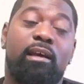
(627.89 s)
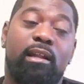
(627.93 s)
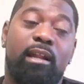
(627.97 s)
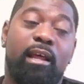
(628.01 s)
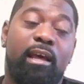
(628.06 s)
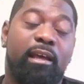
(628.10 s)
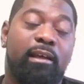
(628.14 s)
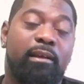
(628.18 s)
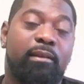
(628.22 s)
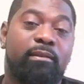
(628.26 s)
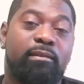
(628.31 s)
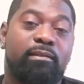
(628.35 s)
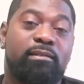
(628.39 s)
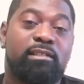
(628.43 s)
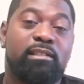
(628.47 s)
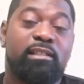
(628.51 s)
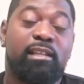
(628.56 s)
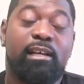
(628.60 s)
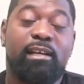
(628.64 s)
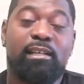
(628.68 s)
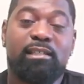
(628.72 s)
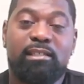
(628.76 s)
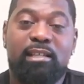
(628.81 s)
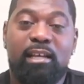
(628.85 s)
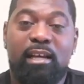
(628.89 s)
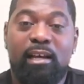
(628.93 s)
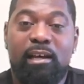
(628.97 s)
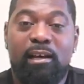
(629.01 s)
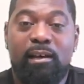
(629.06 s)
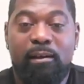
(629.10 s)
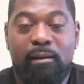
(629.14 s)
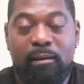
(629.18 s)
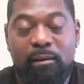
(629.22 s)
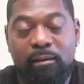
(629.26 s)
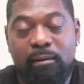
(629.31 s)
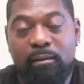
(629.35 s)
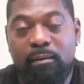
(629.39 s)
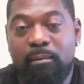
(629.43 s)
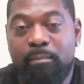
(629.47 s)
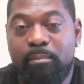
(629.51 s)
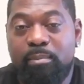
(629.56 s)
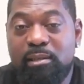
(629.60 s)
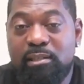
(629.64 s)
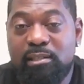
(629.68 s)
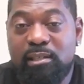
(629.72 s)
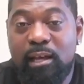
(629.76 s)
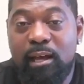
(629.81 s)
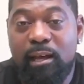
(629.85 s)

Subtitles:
And hey, till next time, peace